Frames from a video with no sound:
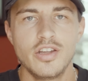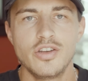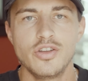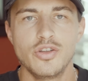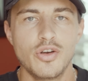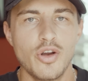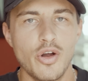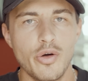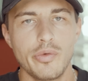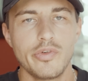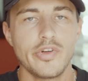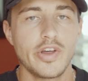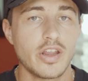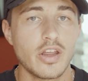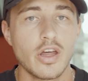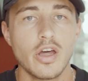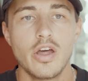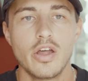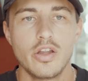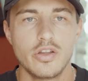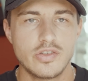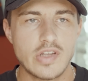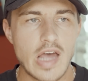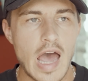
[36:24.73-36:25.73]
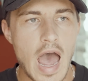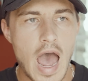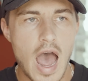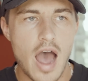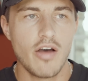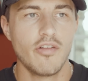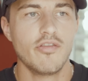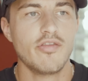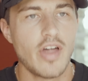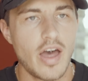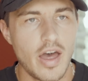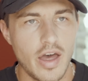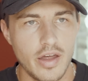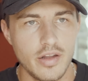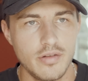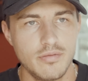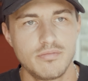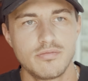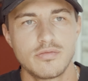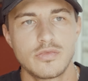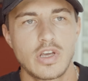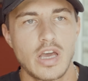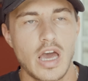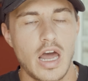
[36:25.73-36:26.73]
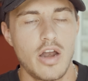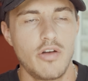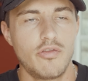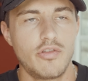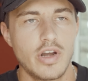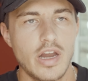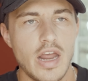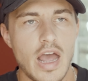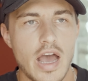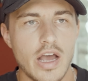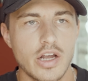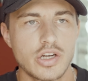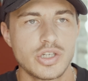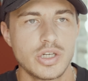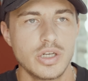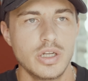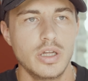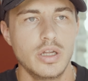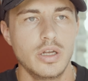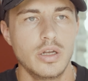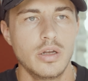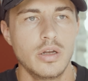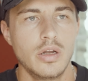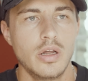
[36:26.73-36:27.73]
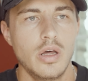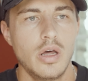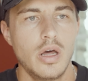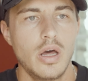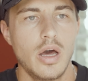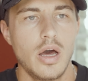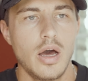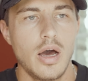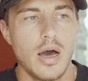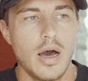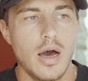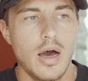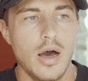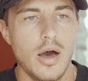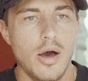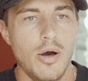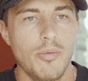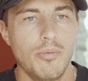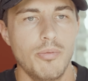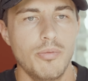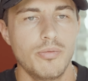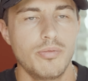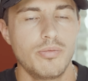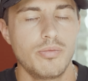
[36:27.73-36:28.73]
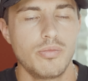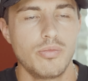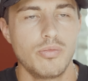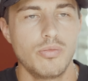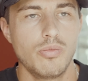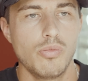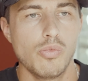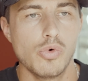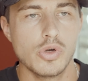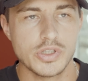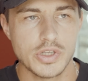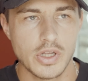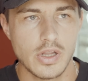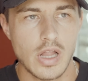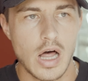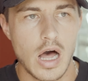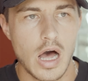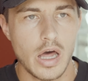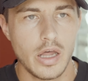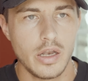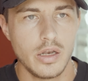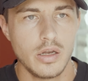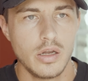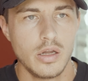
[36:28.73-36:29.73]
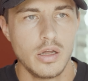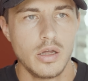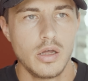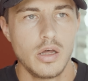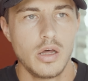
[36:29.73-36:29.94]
You don't to have that kind of reaction was a lot.